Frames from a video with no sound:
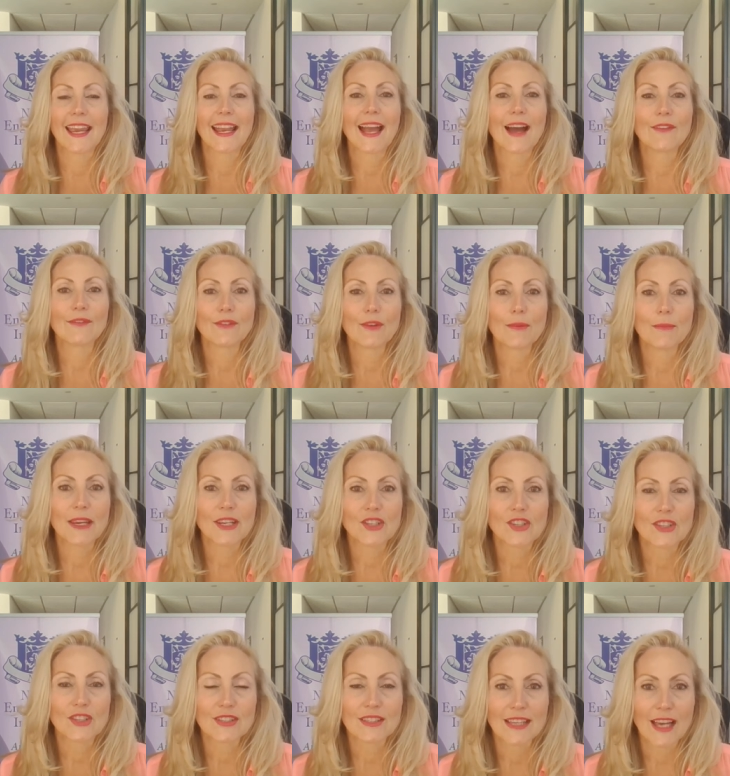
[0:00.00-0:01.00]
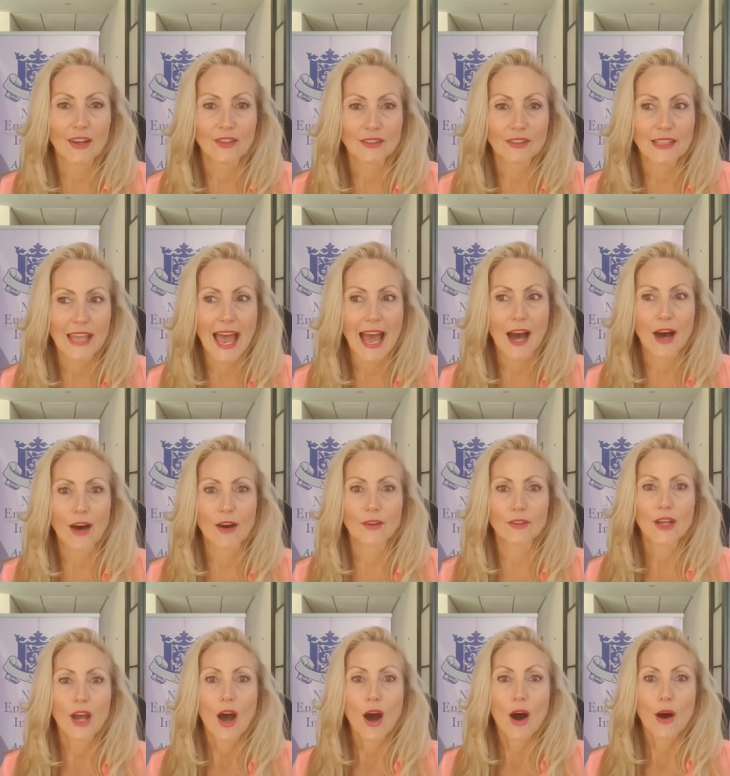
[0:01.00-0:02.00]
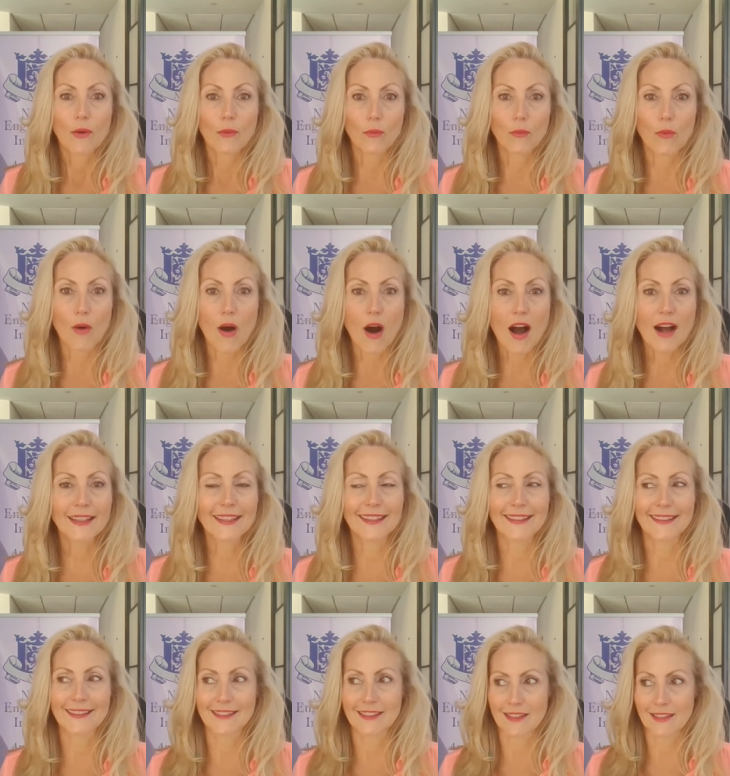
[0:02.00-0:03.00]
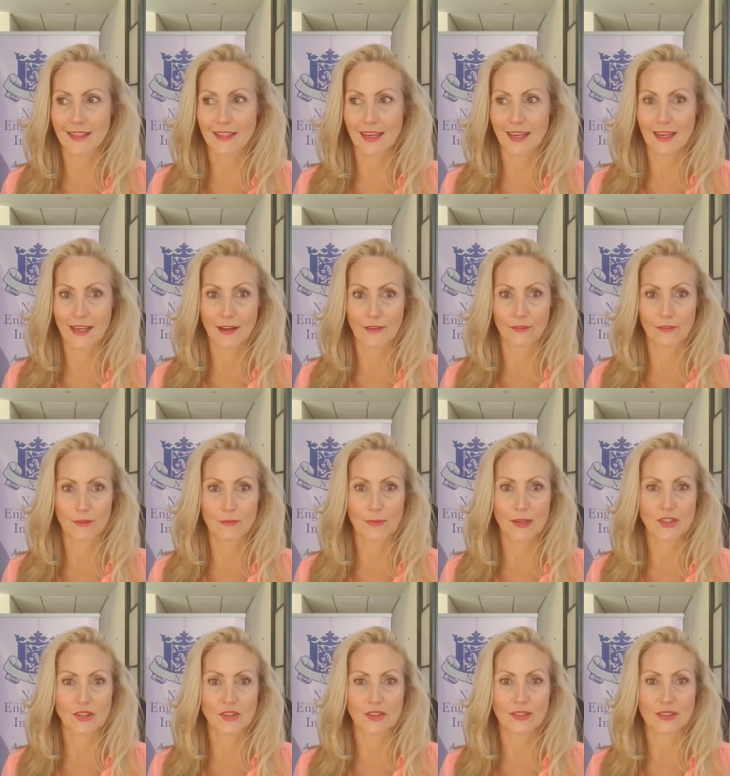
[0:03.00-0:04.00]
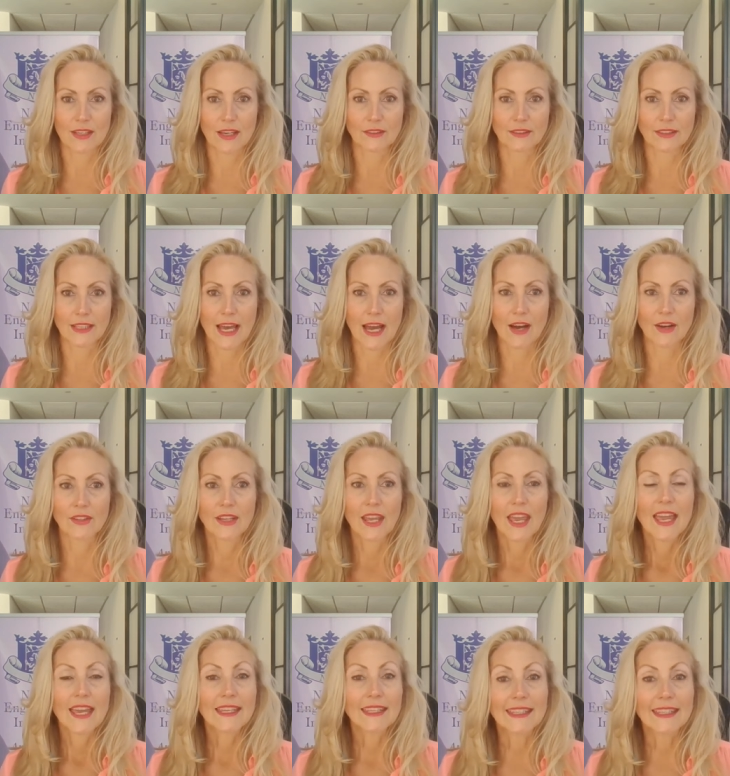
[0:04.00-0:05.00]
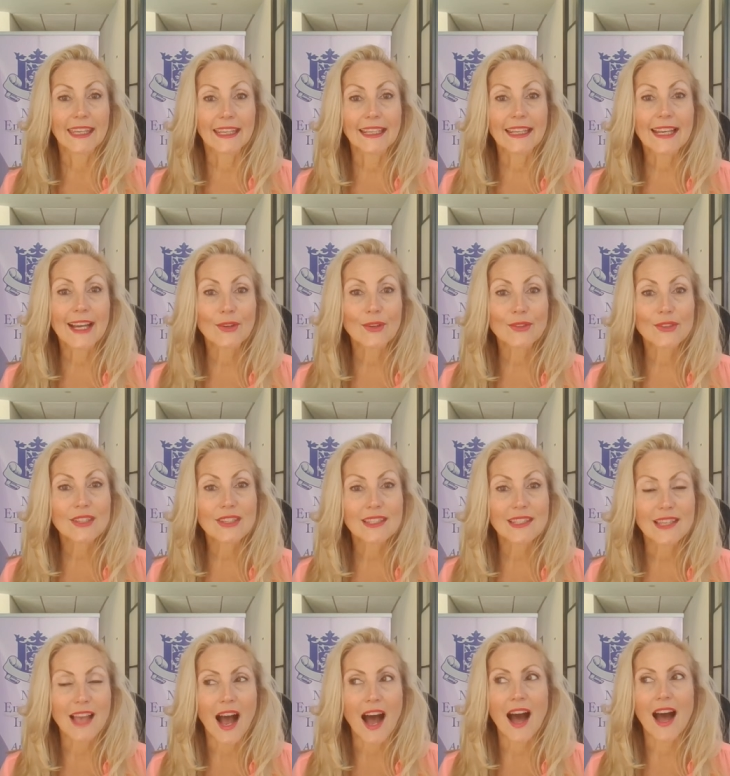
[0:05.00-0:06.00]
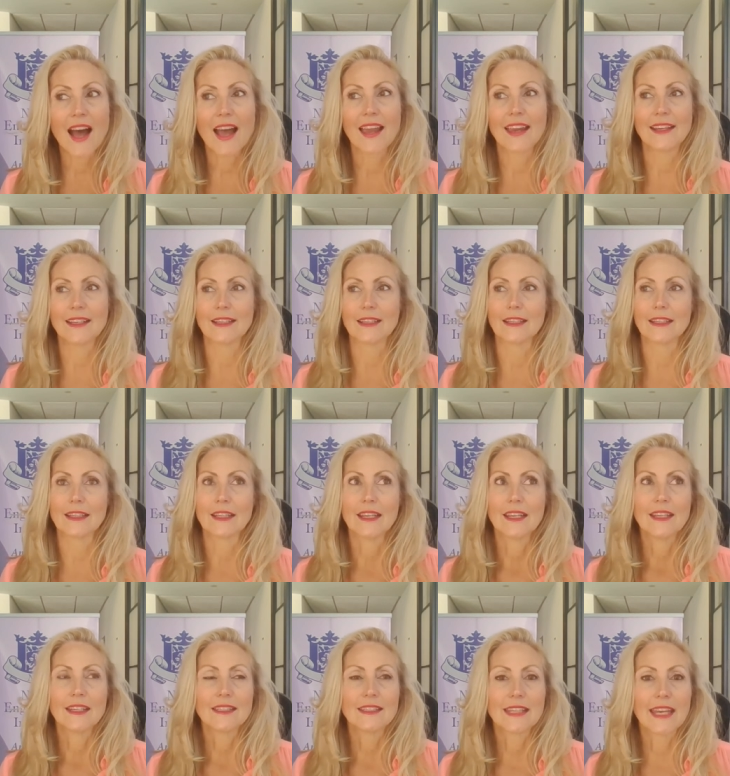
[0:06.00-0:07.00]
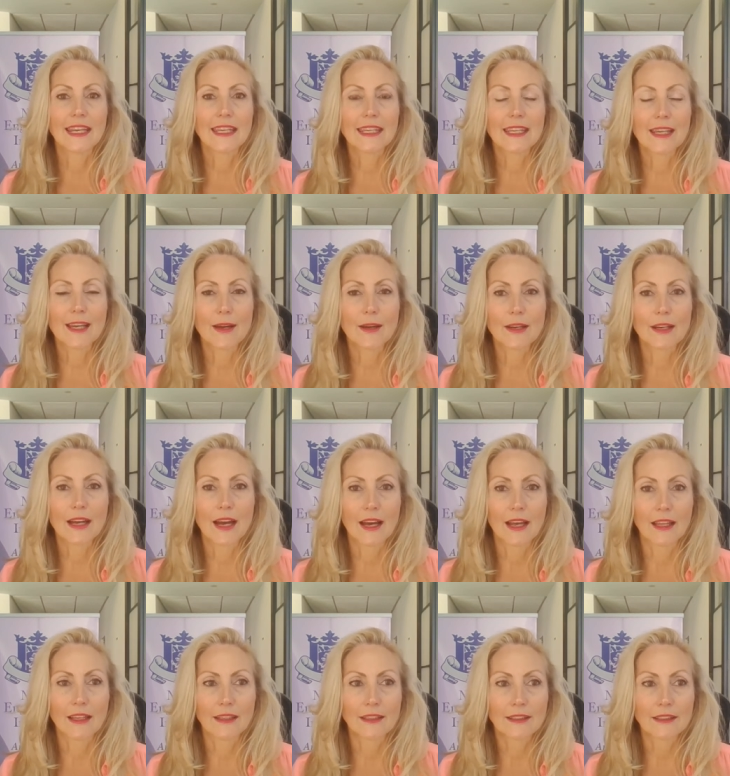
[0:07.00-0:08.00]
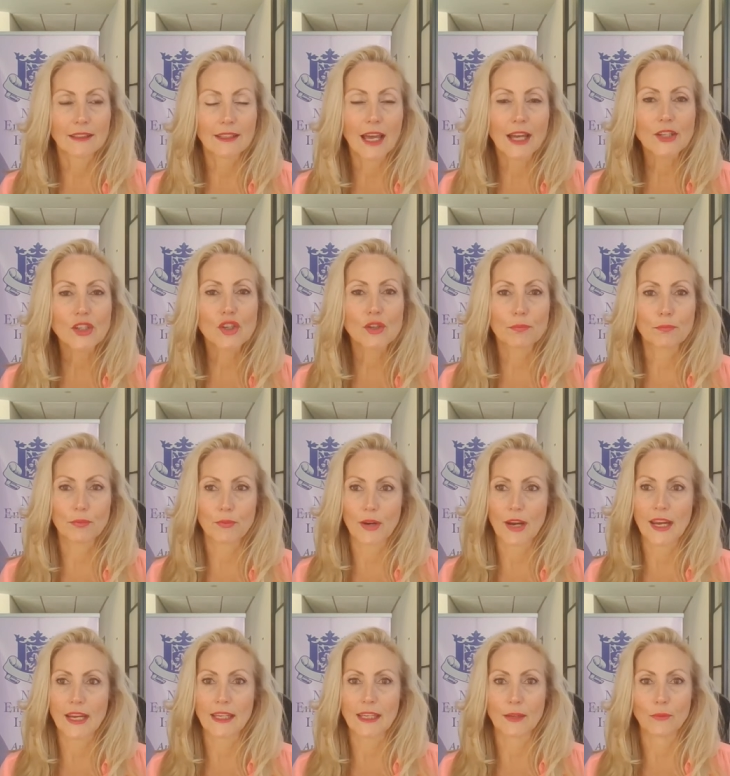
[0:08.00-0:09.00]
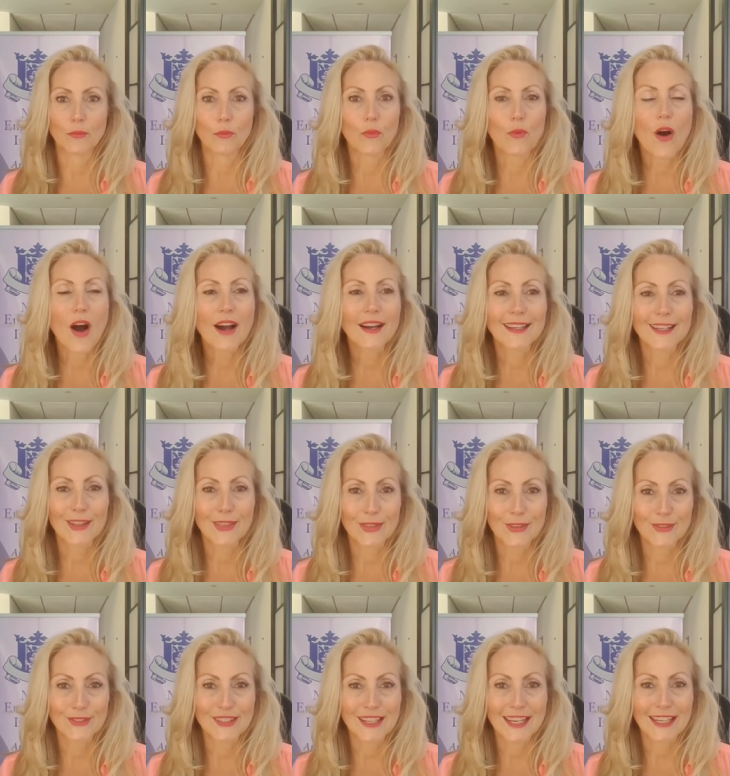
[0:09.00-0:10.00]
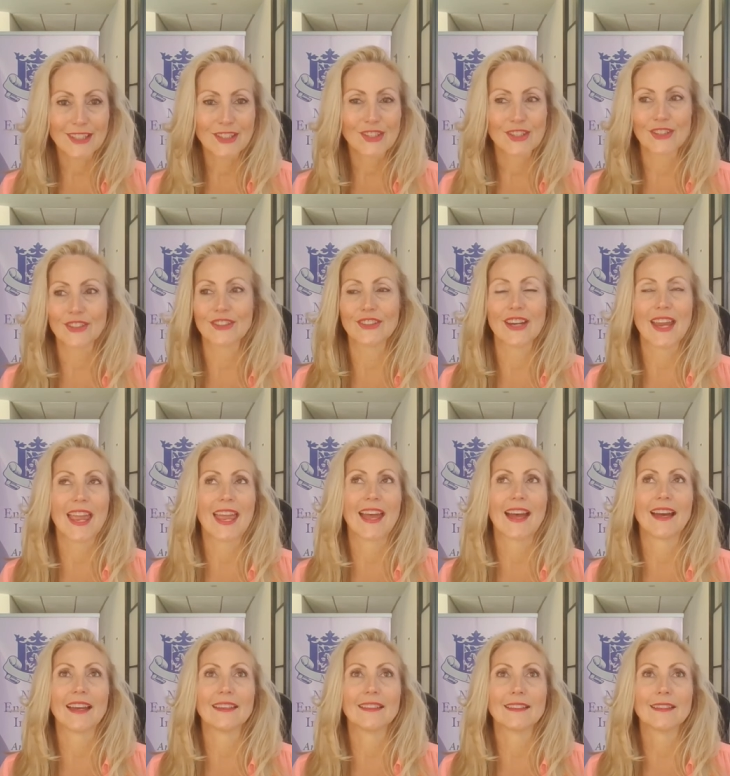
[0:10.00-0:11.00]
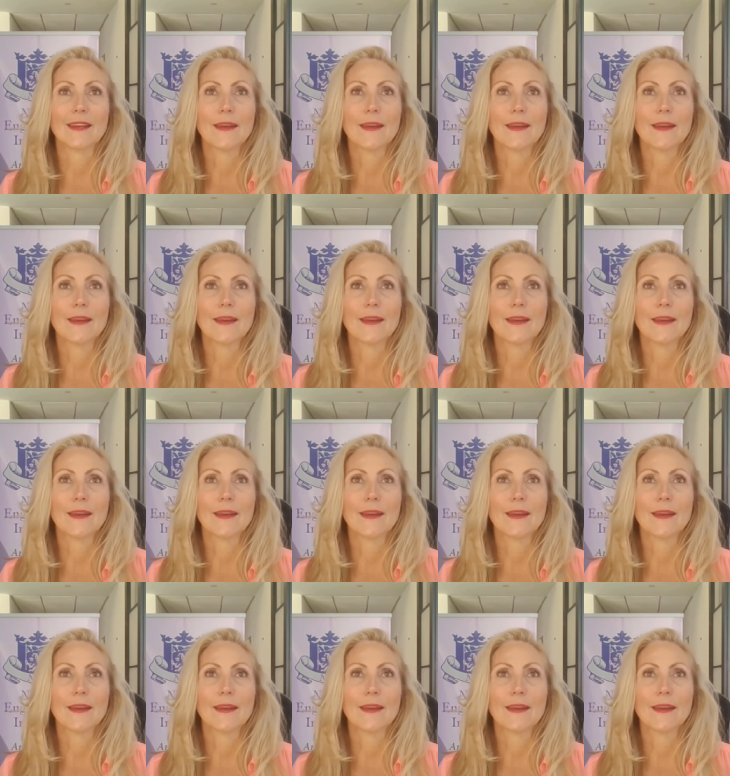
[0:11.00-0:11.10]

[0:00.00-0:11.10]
affirmations out loud, walking and saying affirmations out loud, getting outside and taking a lunch break and walking through nature and